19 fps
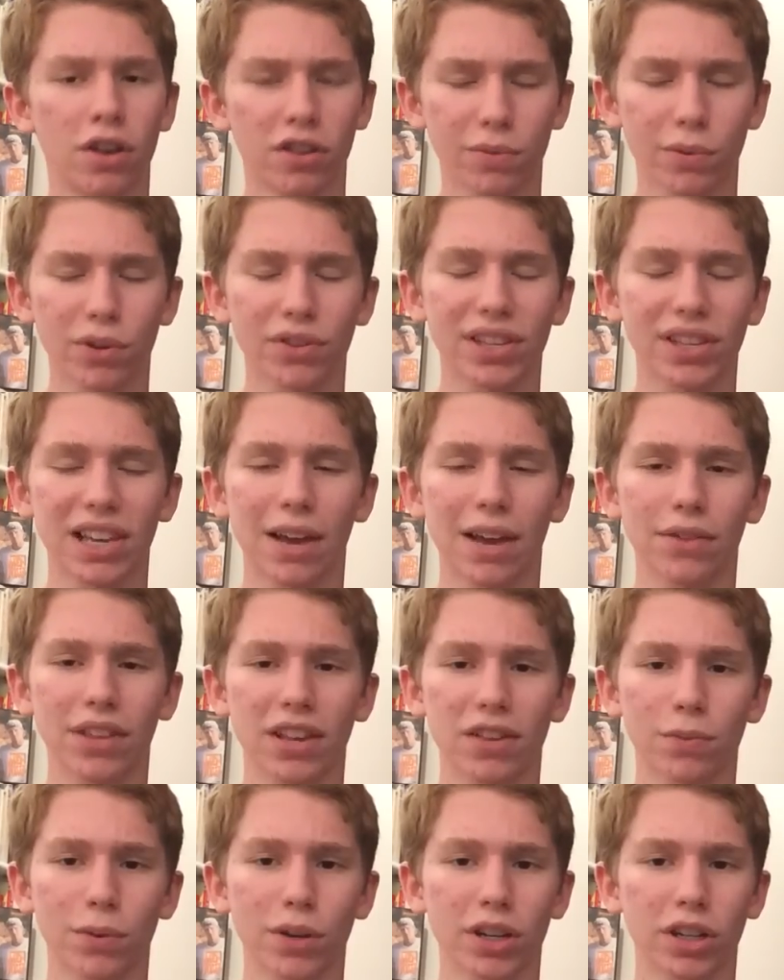So we'll see how
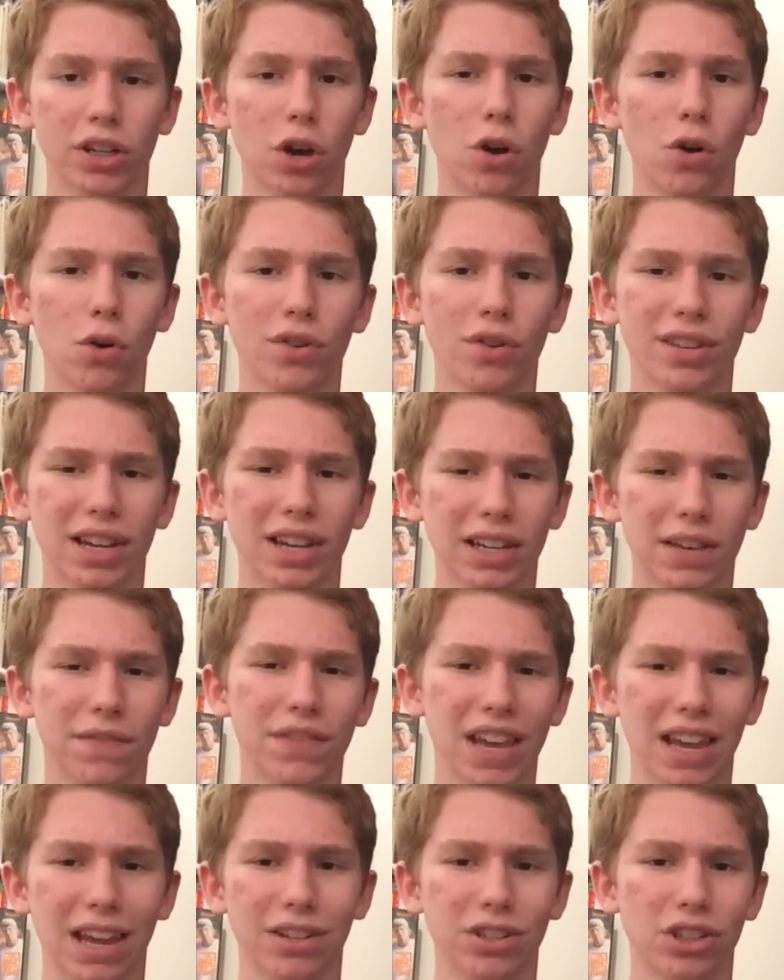this one goes. Going to give
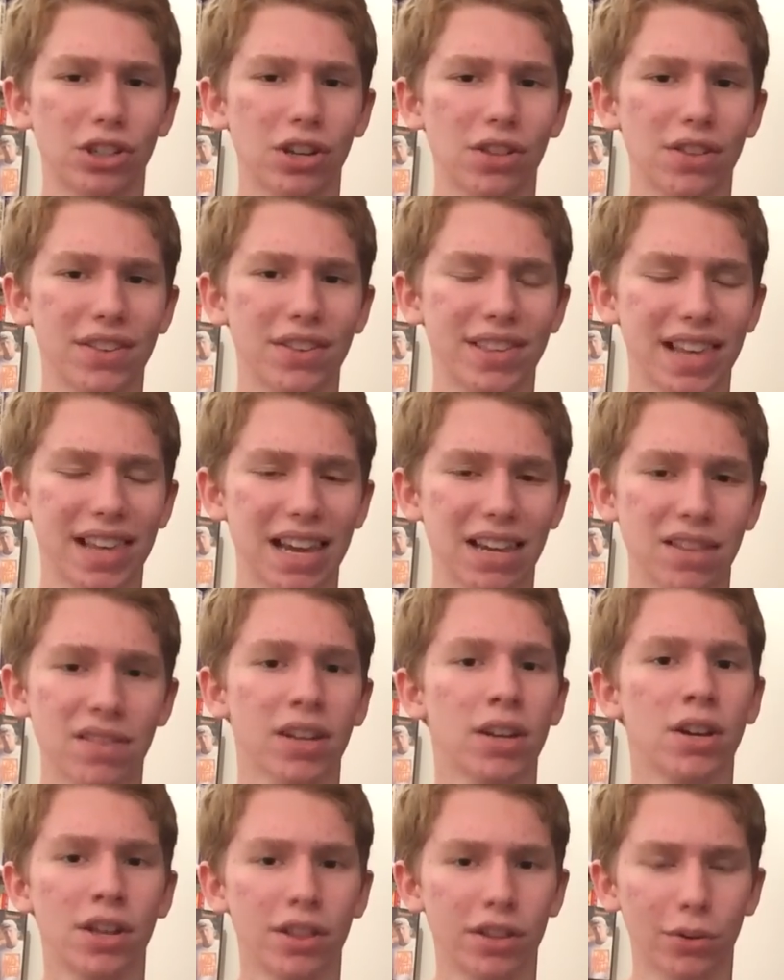the edge to the
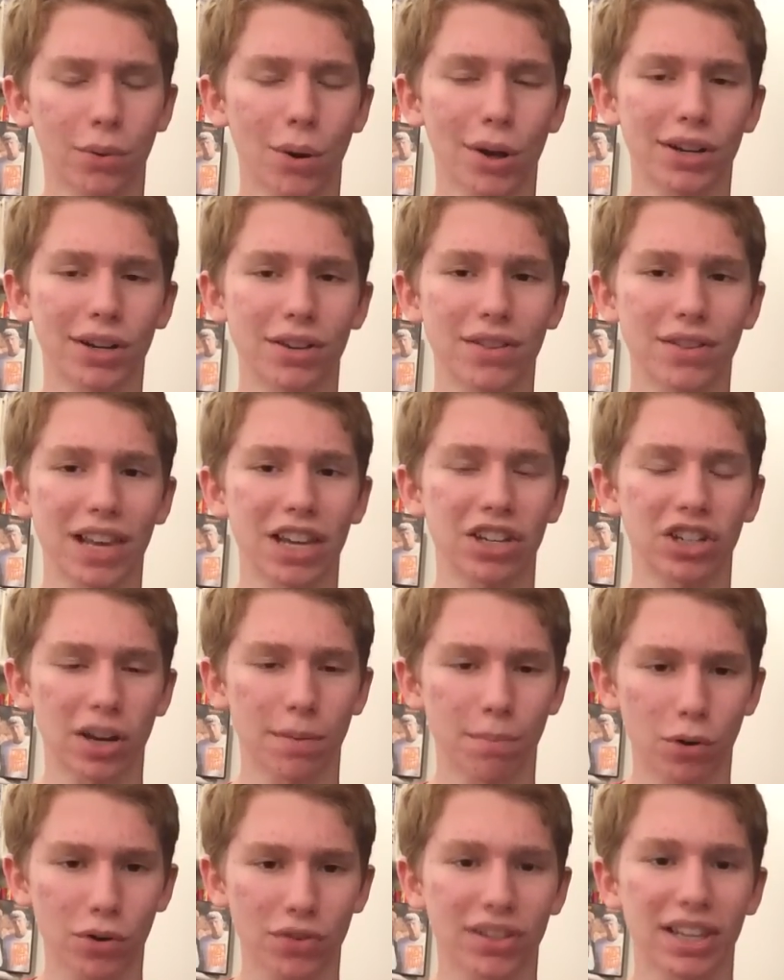Saints. Their
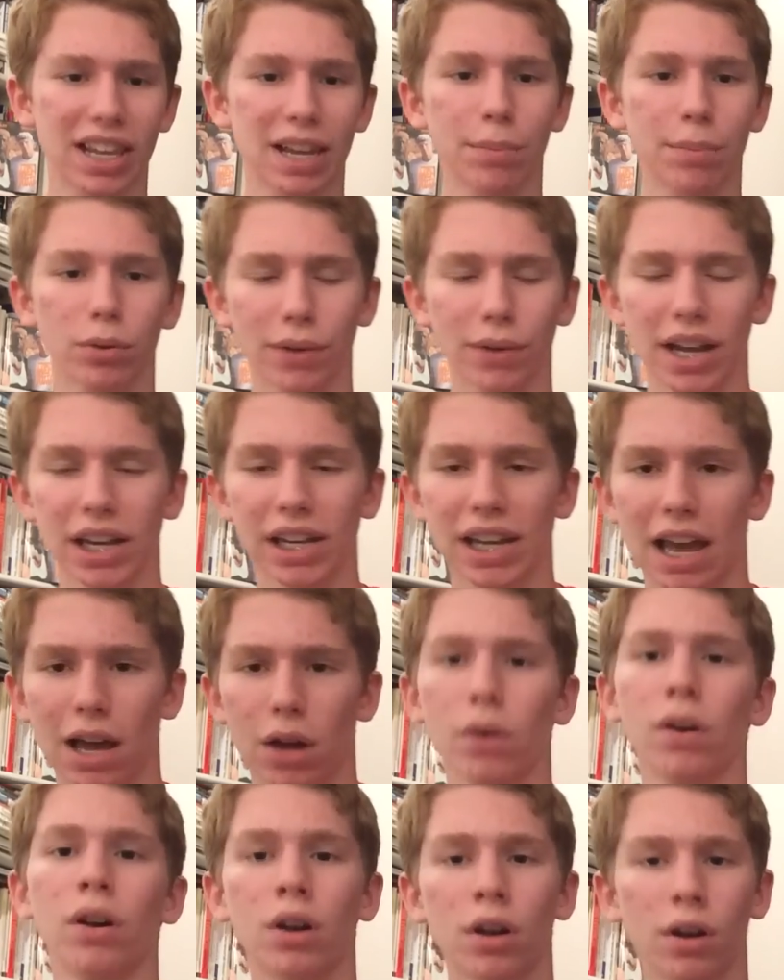organization more stable right
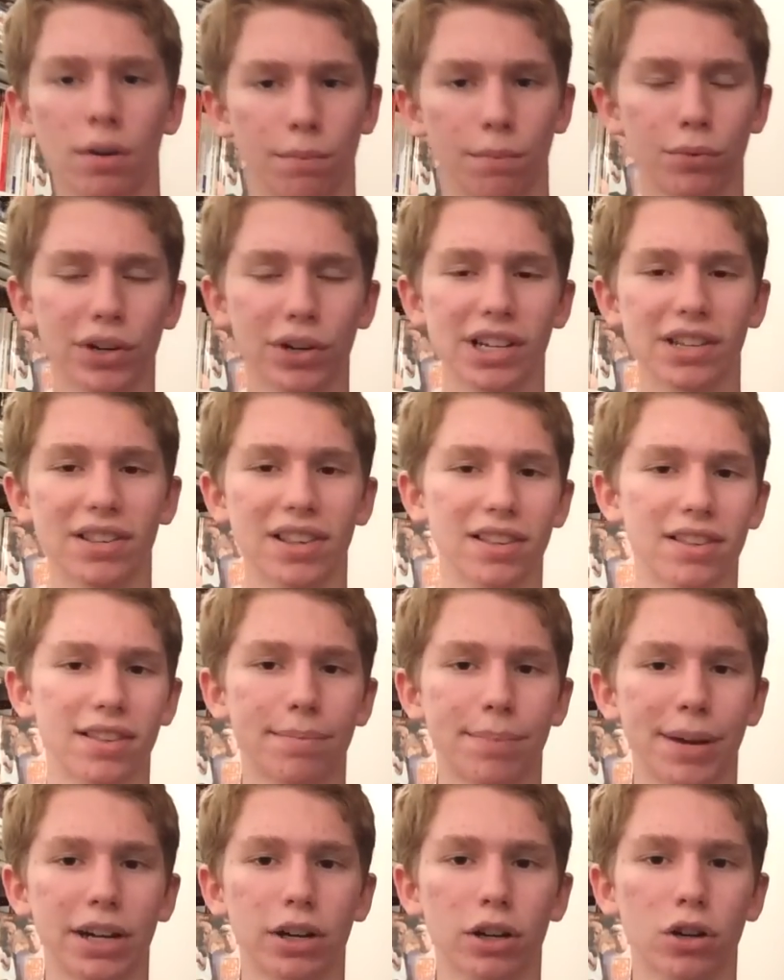now. Brees is
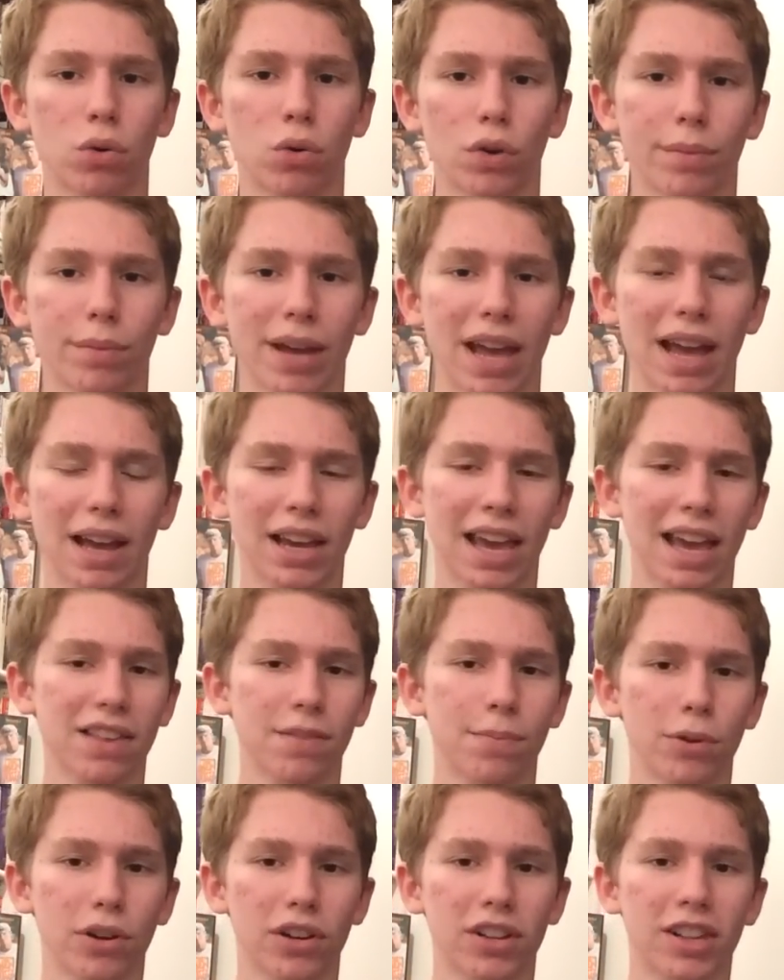the better quarterback,
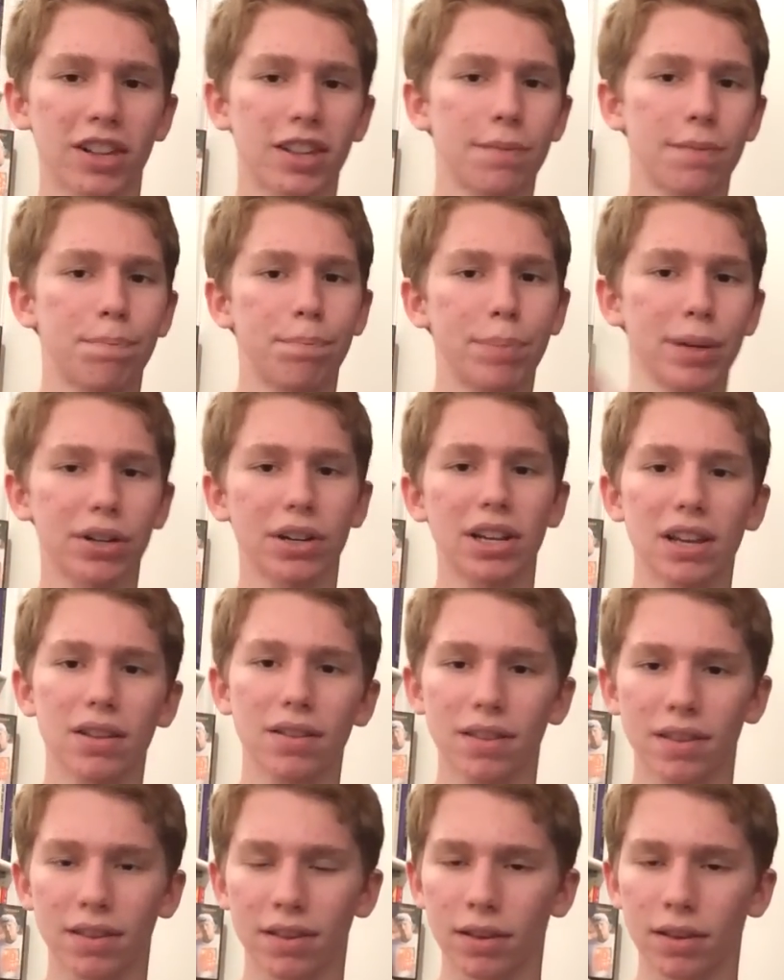has more
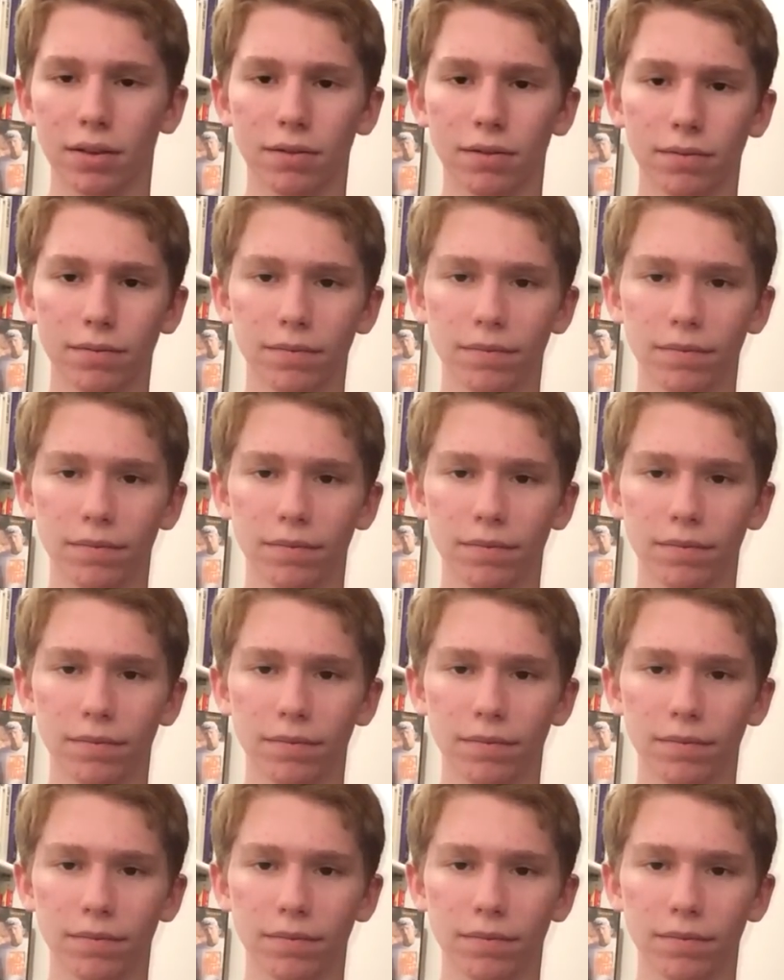experience.